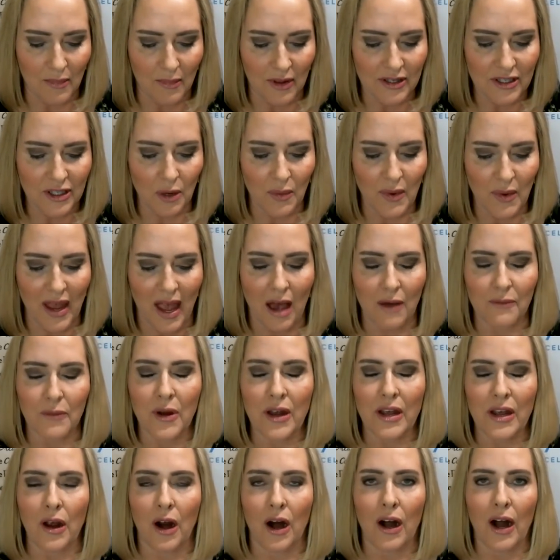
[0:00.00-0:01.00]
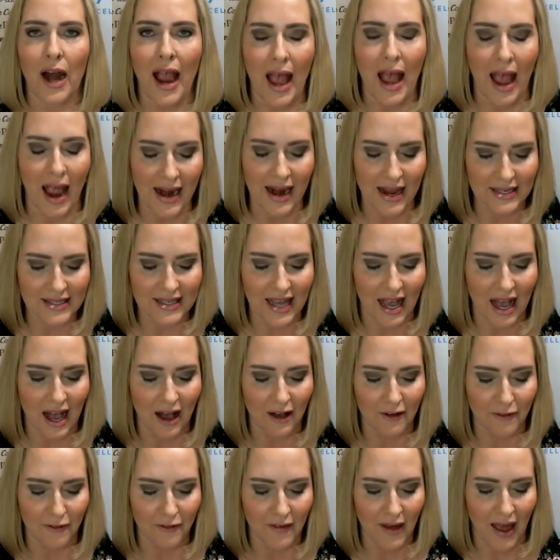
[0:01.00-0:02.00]
So we are
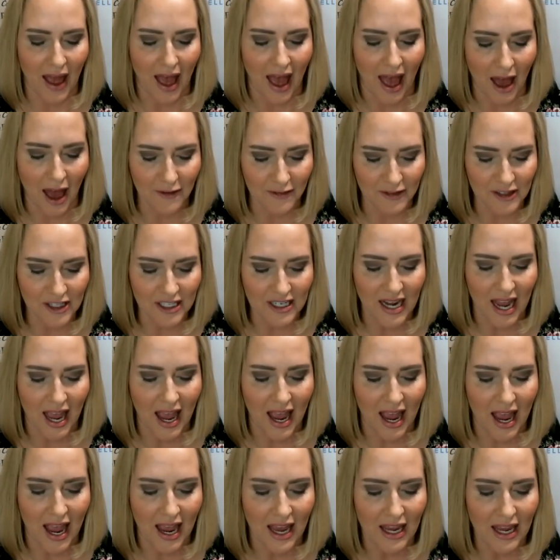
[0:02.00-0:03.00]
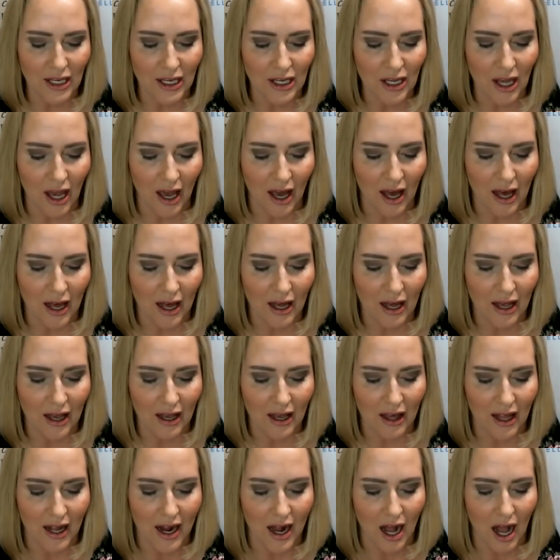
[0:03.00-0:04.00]
NSF, FDA,
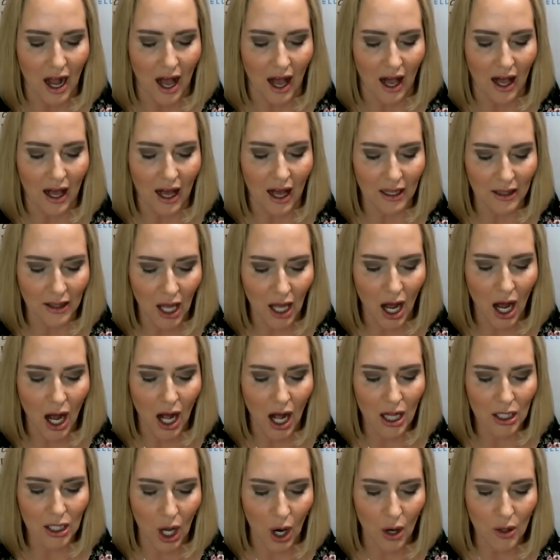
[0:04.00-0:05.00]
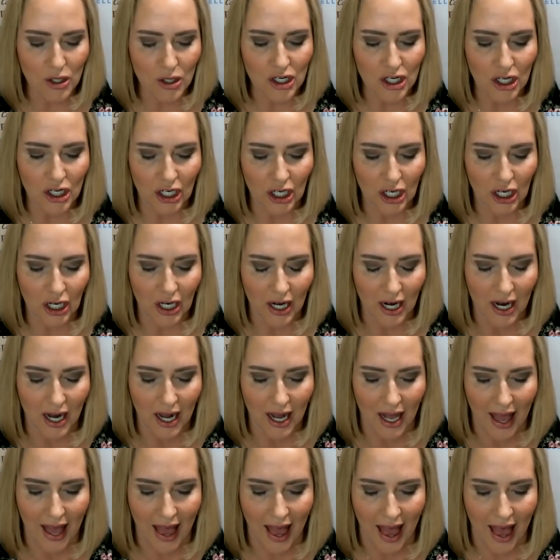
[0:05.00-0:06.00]
Halal, Kosher,
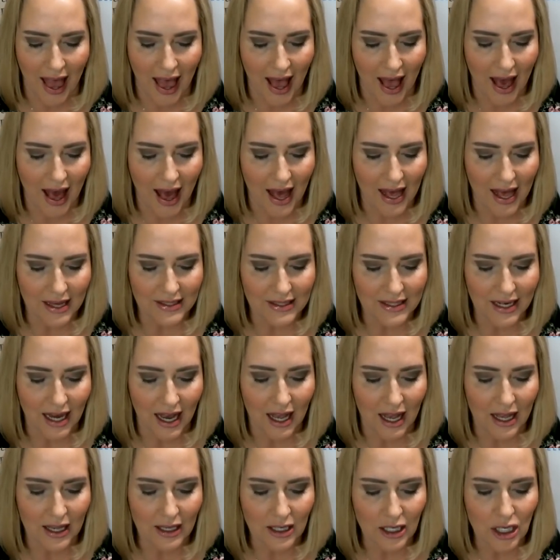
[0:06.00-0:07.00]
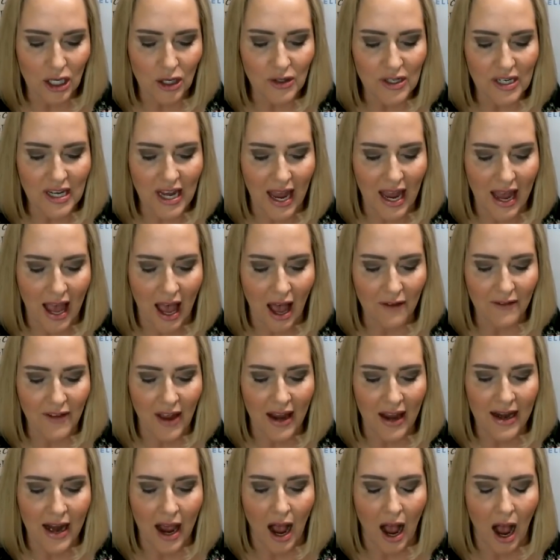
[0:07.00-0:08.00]
and UDAF.
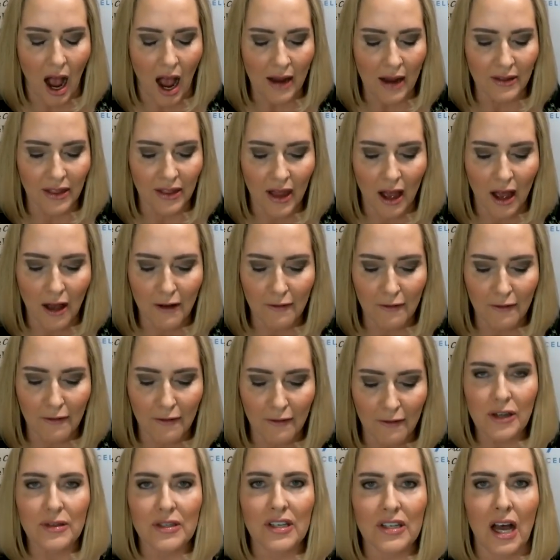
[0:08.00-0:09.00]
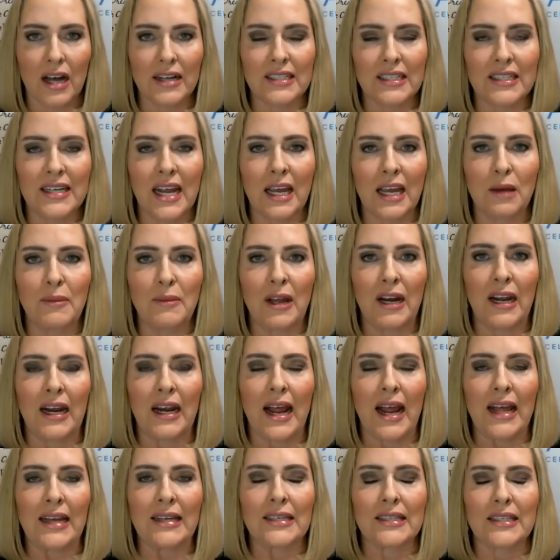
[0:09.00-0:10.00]
And I'd love for you, Scott, to take a
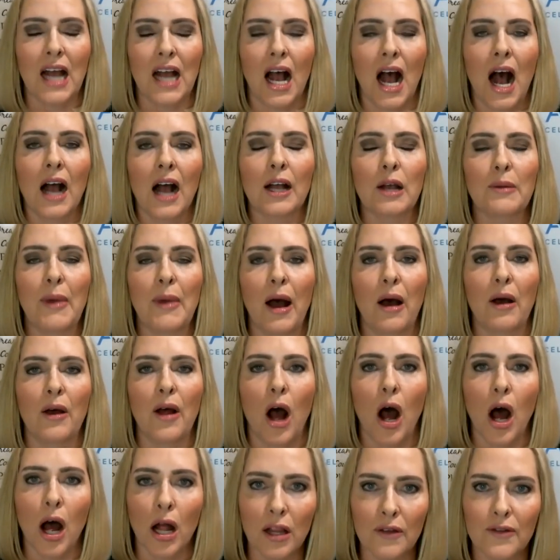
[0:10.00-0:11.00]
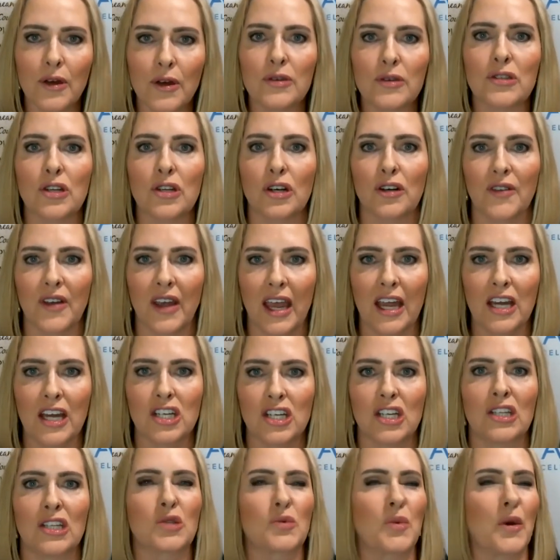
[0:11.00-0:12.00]
minute and talk about all of those
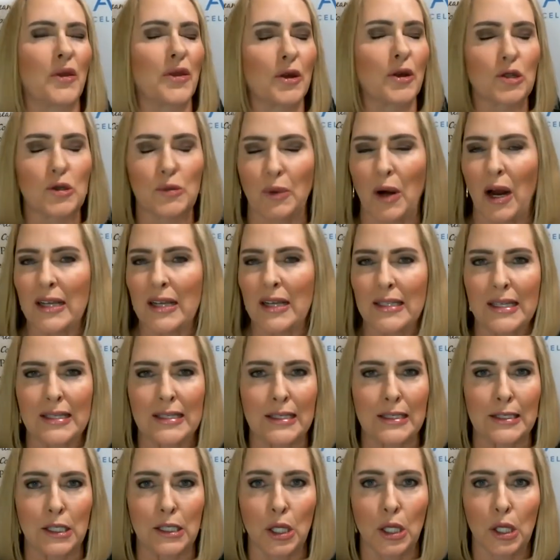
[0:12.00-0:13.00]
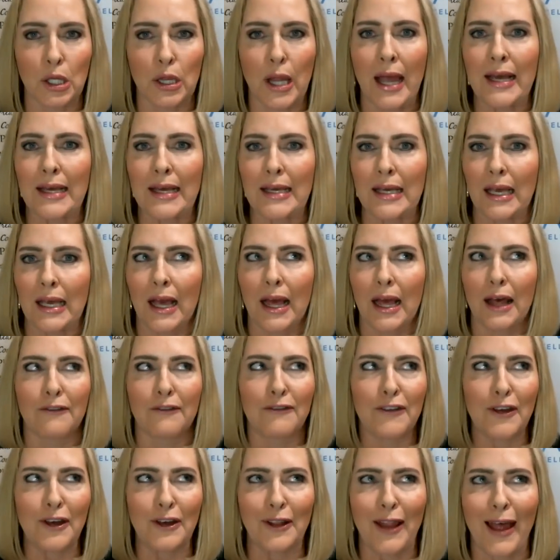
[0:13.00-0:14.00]
certifications, what those processes look like,
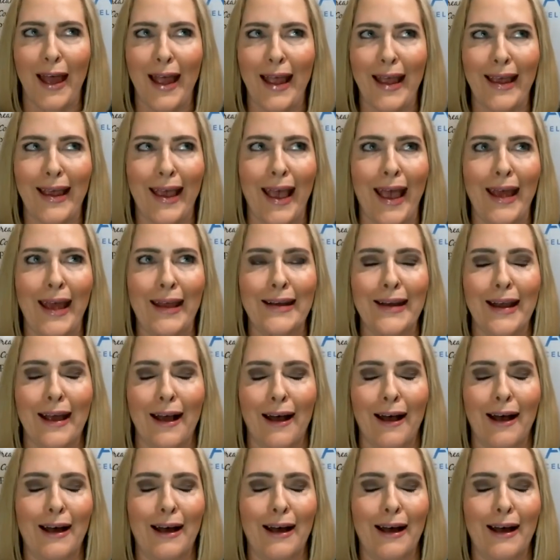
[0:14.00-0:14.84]
feel like, and